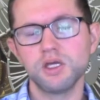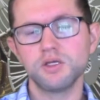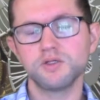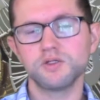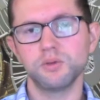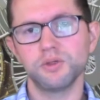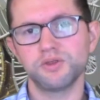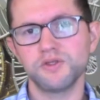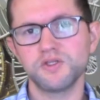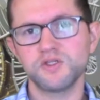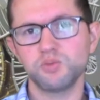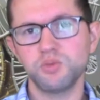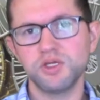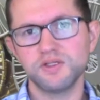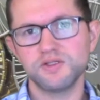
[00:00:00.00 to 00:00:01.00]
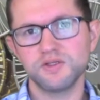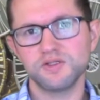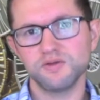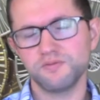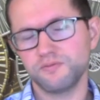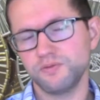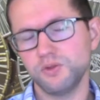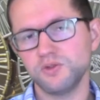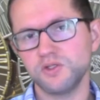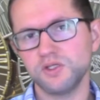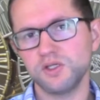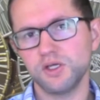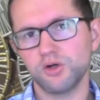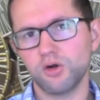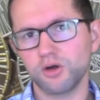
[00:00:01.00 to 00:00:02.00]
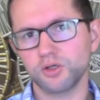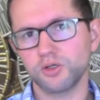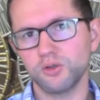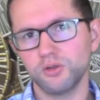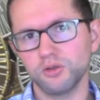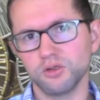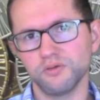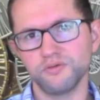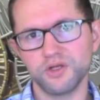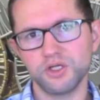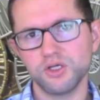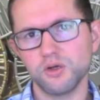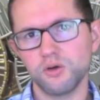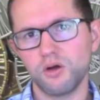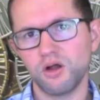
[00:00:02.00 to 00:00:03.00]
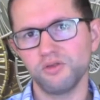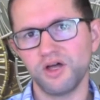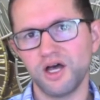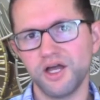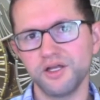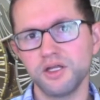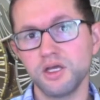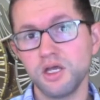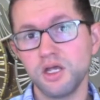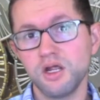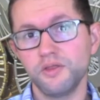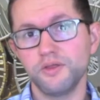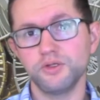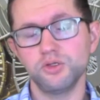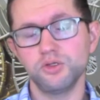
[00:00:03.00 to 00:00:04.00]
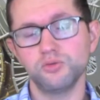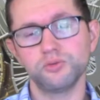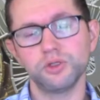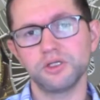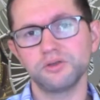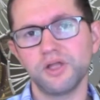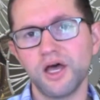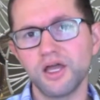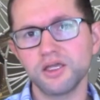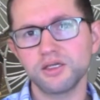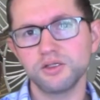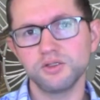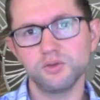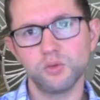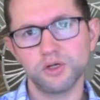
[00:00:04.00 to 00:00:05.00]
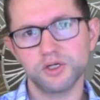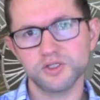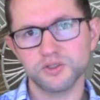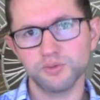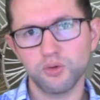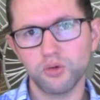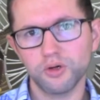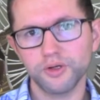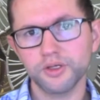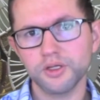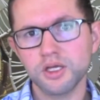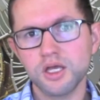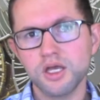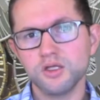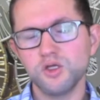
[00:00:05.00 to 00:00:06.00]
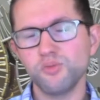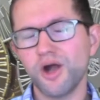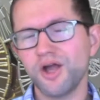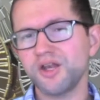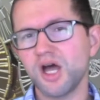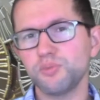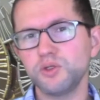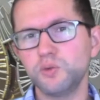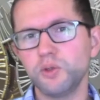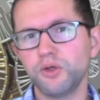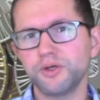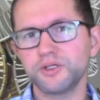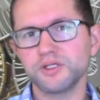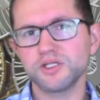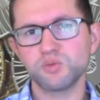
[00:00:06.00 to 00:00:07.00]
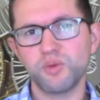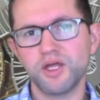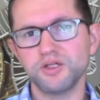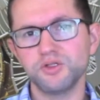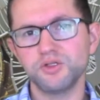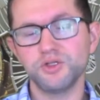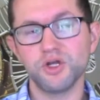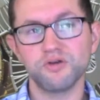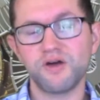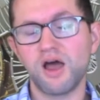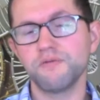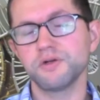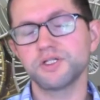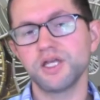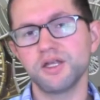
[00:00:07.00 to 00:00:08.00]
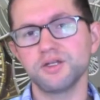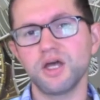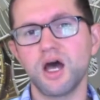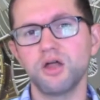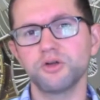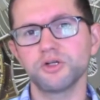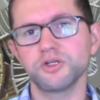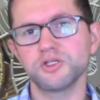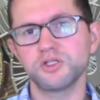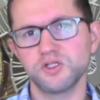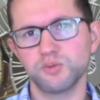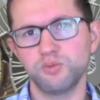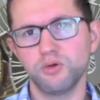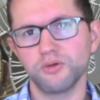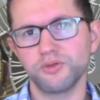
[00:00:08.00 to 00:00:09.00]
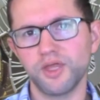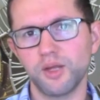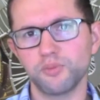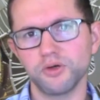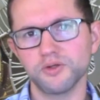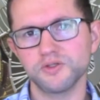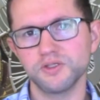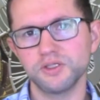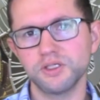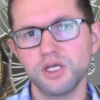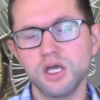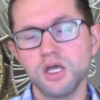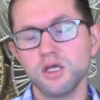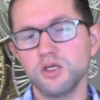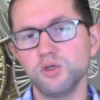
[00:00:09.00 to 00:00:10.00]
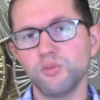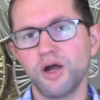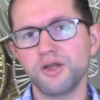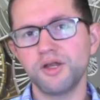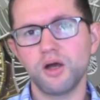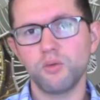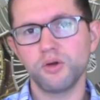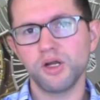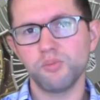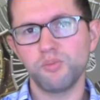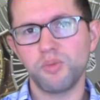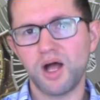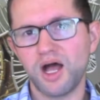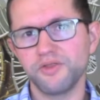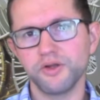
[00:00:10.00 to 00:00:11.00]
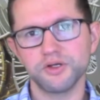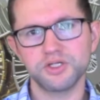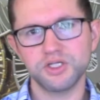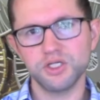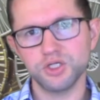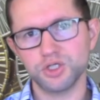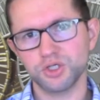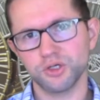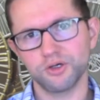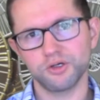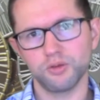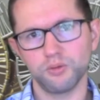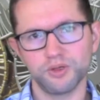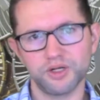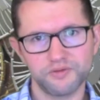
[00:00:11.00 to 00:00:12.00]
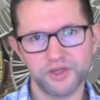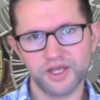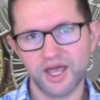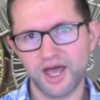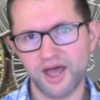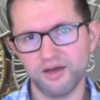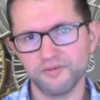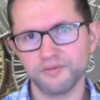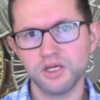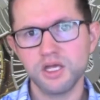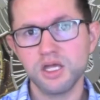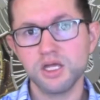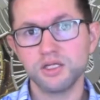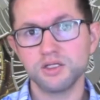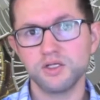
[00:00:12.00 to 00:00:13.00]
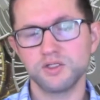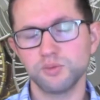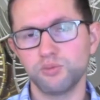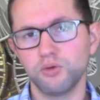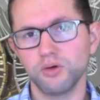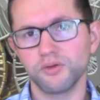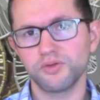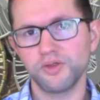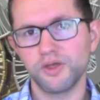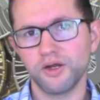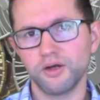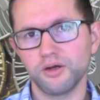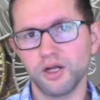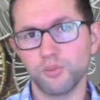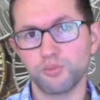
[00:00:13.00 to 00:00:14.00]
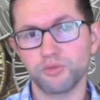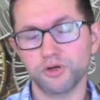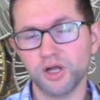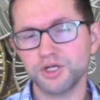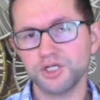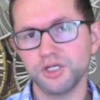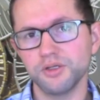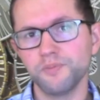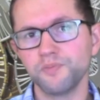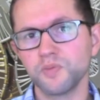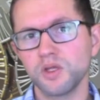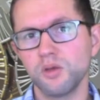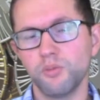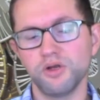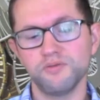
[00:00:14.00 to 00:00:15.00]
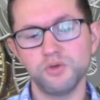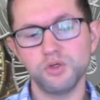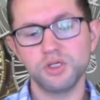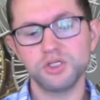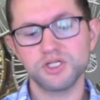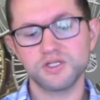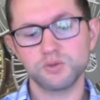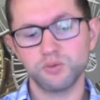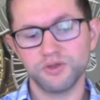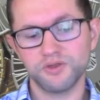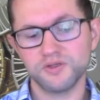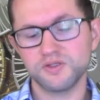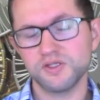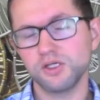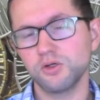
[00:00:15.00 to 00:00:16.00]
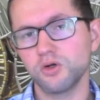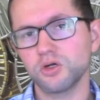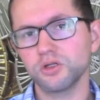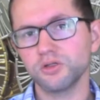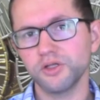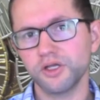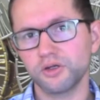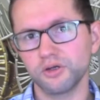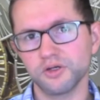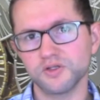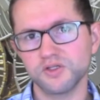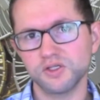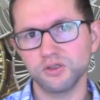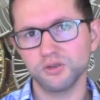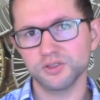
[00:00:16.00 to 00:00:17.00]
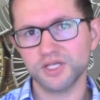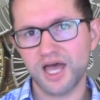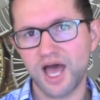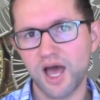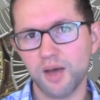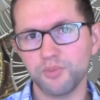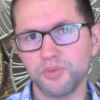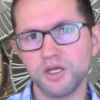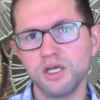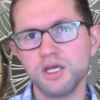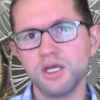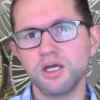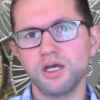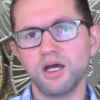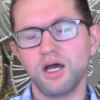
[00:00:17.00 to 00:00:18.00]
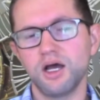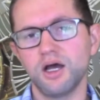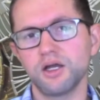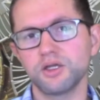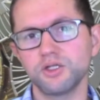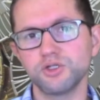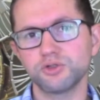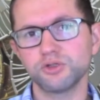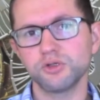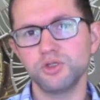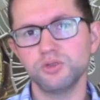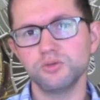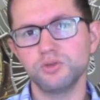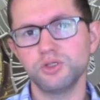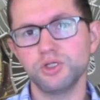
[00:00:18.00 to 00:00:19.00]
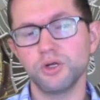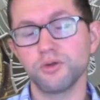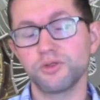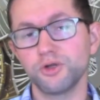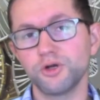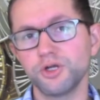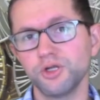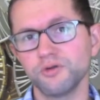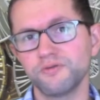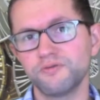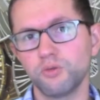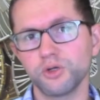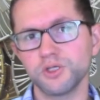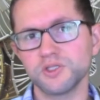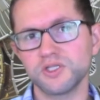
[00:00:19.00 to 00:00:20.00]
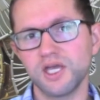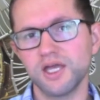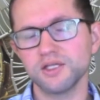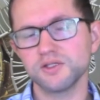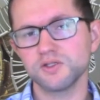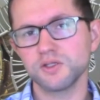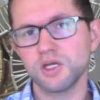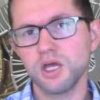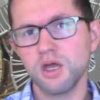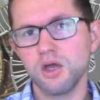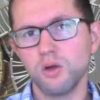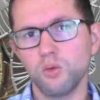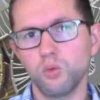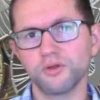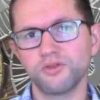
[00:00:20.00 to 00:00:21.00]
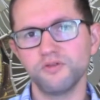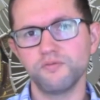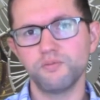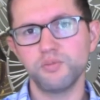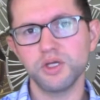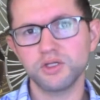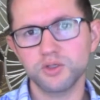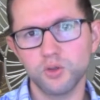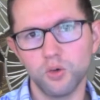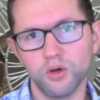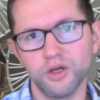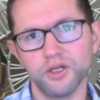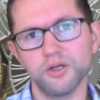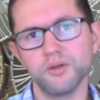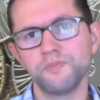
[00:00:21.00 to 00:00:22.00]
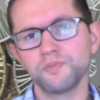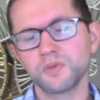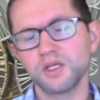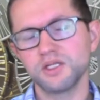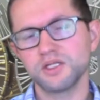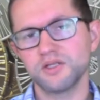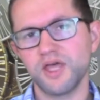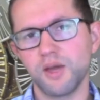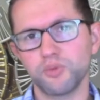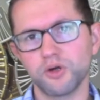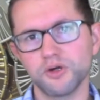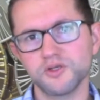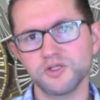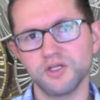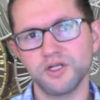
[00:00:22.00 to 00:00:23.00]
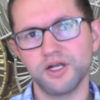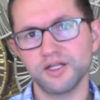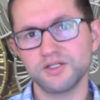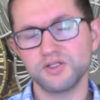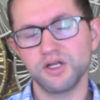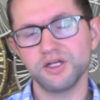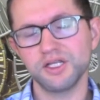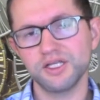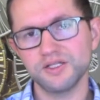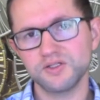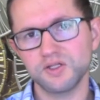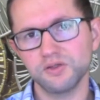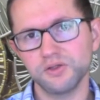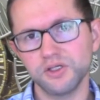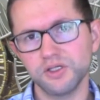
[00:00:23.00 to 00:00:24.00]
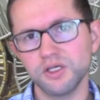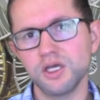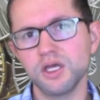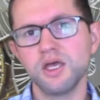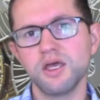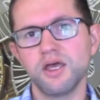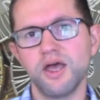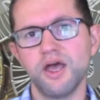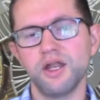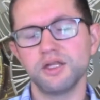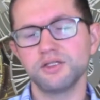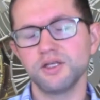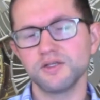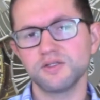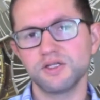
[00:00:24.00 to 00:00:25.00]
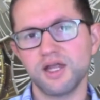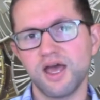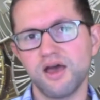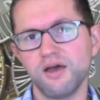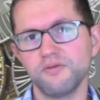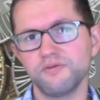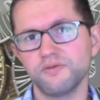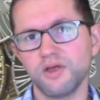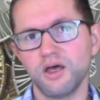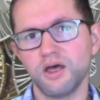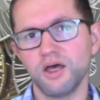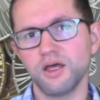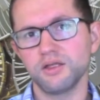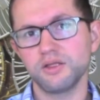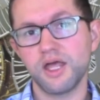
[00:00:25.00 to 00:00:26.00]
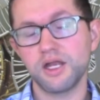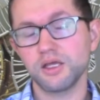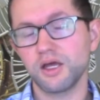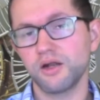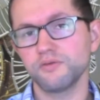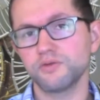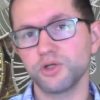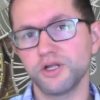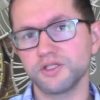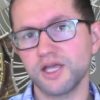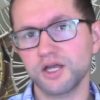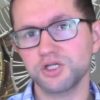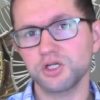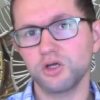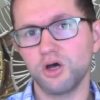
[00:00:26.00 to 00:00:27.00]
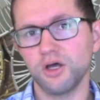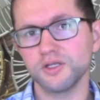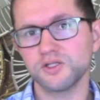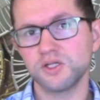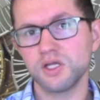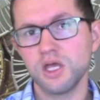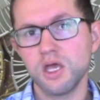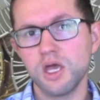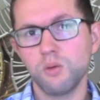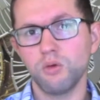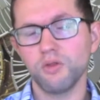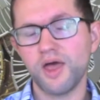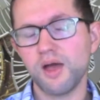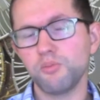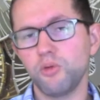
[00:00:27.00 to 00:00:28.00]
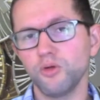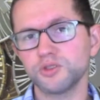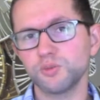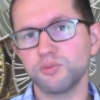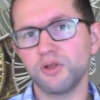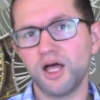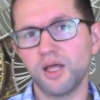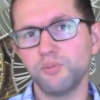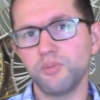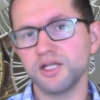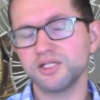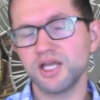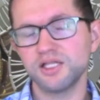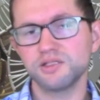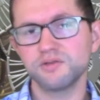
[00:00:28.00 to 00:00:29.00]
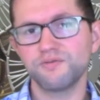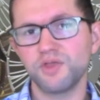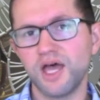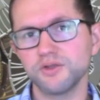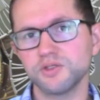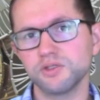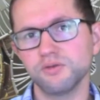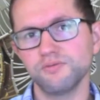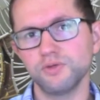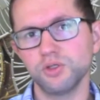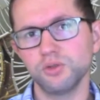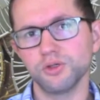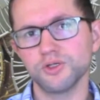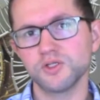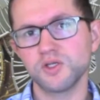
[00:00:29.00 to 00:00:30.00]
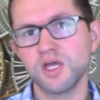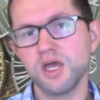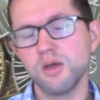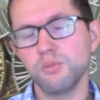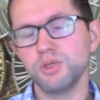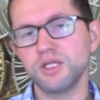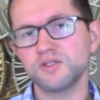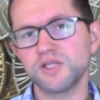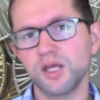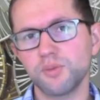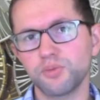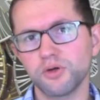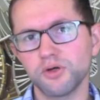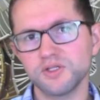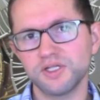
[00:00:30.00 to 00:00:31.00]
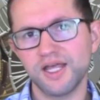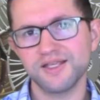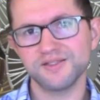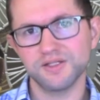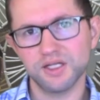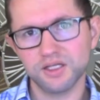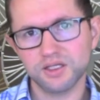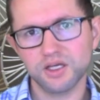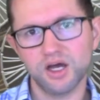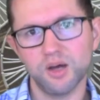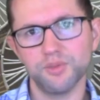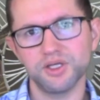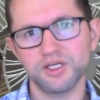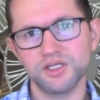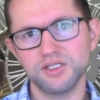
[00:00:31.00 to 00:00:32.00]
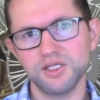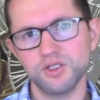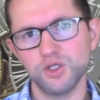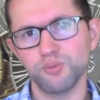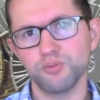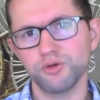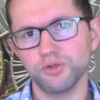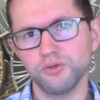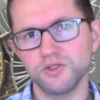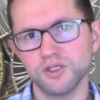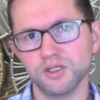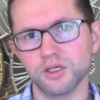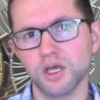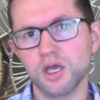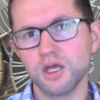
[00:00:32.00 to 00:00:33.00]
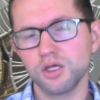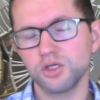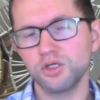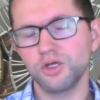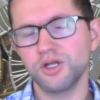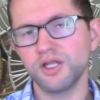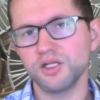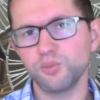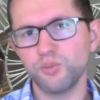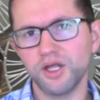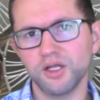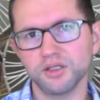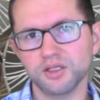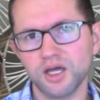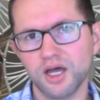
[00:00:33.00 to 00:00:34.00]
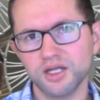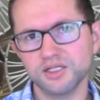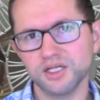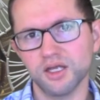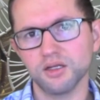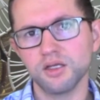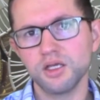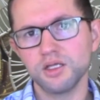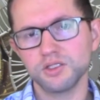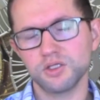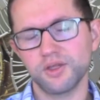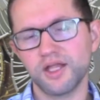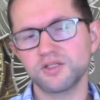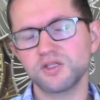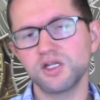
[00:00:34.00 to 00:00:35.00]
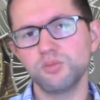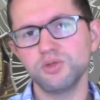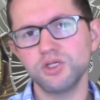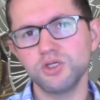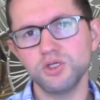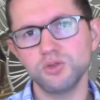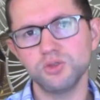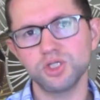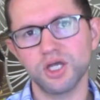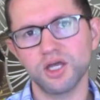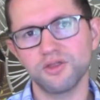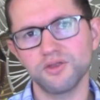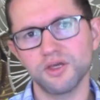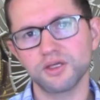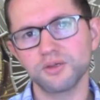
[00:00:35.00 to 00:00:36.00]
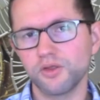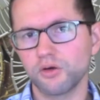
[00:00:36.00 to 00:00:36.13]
So what this means is if you see an article or a video online that you really like and you want to support, you might not be willing to spend $5 or $10 to support that person. You might not want to buy their t-shirt or whatever they have to support their production, but if you can just with a single click or a single tap contribute 30 or 40 cents worth of Bitcoin to that person, and it's done instantly and it doesn't have any kind of transaction costs, well, that multiplied by tens of thousands of viewers means that person has an income to continue producing good independent content. So that's going to be huge, I think.